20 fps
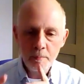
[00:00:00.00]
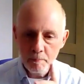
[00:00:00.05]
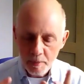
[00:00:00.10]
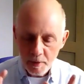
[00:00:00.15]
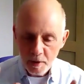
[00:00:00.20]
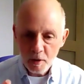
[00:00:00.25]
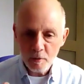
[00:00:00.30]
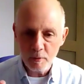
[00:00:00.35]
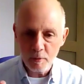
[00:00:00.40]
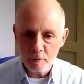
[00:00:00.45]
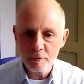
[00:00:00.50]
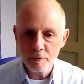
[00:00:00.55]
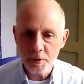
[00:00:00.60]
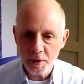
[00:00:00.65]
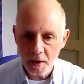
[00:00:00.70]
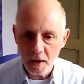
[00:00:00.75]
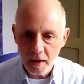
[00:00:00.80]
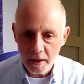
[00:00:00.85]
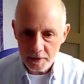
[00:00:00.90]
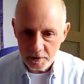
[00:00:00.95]
beautiful for
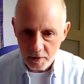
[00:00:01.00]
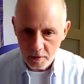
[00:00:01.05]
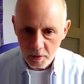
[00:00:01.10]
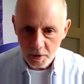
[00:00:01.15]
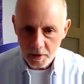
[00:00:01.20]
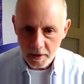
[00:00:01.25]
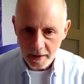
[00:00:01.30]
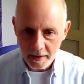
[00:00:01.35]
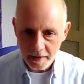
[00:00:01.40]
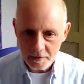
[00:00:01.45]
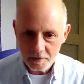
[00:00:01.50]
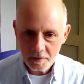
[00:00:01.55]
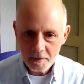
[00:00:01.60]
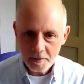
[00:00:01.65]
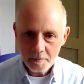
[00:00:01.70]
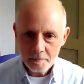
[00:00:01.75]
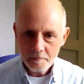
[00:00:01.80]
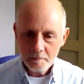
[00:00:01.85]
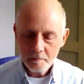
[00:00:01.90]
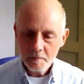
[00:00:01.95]
the eye to look at.
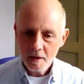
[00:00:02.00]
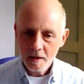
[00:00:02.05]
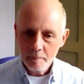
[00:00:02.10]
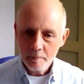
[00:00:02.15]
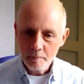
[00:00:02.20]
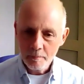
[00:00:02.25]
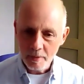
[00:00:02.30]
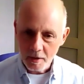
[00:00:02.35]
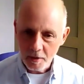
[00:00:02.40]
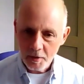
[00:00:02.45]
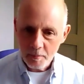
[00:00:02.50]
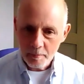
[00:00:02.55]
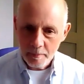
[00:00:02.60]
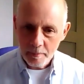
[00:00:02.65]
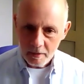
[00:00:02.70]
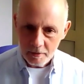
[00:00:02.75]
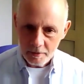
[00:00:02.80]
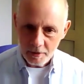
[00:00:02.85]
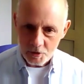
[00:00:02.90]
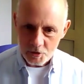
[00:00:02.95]
But other
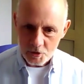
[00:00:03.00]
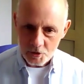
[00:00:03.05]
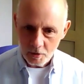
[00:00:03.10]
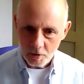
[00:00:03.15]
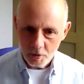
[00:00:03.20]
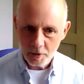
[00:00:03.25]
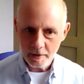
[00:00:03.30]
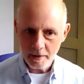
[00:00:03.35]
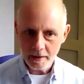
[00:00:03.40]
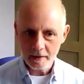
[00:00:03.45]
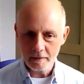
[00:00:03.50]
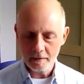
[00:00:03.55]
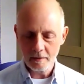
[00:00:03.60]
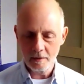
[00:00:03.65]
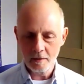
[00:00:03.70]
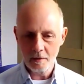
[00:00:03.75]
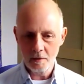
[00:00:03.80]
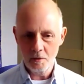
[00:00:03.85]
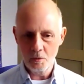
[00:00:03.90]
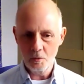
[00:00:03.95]
buildings you look at and
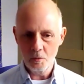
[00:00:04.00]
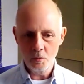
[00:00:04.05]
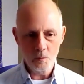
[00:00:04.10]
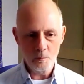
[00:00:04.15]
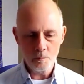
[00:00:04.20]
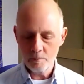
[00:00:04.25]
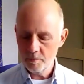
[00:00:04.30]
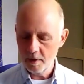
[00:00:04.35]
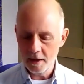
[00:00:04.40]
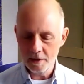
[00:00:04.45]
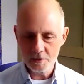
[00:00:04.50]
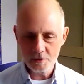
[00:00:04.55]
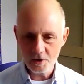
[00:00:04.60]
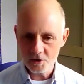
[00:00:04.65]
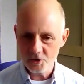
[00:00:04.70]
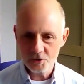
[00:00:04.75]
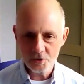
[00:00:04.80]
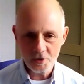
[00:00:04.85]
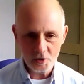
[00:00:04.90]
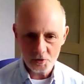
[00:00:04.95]
go, it
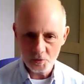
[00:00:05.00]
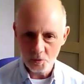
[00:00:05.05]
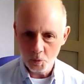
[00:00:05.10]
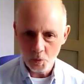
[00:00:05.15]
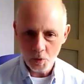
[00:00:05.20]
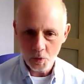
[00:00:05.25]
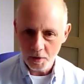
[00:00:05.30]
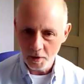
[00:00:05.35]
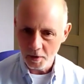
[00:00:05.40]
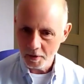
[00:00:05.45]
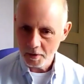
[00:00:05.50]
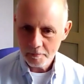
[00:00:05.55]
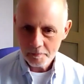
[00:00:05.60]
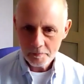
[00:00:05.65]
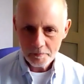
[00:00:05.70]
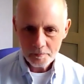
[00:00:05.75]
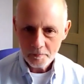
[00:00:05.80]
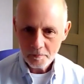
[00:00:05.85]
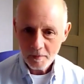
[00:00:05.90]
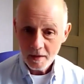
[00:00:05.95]
just doesn't work.
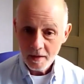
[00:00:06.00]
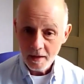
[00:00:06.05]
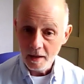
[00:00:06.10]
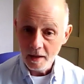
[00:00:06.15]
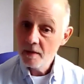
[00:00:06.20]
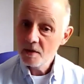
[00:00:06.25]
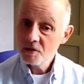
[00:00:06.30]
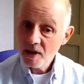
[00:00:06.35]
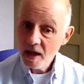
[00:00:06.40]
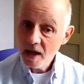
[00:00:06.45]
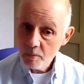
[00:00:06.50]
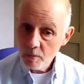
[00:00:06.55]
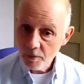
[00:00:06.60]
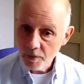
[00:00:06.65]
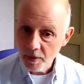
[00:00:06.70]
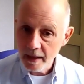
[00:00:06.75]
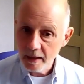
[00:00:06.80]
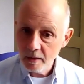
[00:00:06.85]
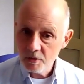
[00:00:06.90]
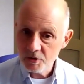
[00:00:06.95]
And the same with
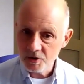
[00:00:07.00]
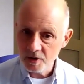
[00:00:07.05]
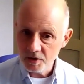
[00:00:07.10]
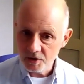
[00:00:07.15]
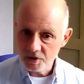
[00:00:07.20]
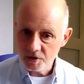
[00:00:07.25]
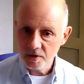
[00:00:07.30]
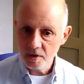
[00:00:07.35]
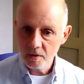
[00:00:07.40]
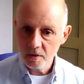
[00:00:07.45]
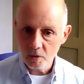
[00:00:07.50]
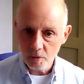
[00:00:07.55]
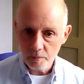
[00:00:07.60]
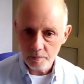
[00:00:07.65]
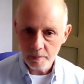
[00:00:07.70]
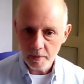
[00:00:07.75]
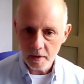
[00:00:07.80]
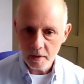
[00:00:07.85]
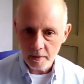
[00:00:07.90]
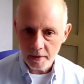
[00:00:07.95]
houses too.
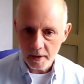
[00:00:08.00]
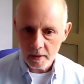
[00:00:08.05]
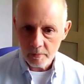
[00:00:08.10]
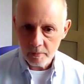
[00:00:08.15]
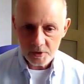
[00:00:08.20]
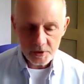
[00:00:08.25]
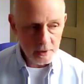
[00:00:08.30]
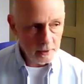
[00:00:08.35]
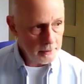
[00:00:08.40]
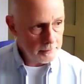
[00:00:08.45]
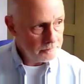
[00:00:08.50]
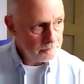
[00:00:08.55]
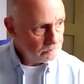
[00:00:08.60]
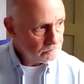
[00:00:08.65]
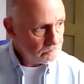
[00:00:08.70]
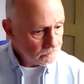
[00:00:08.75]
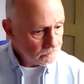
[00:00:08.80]
You know, there was a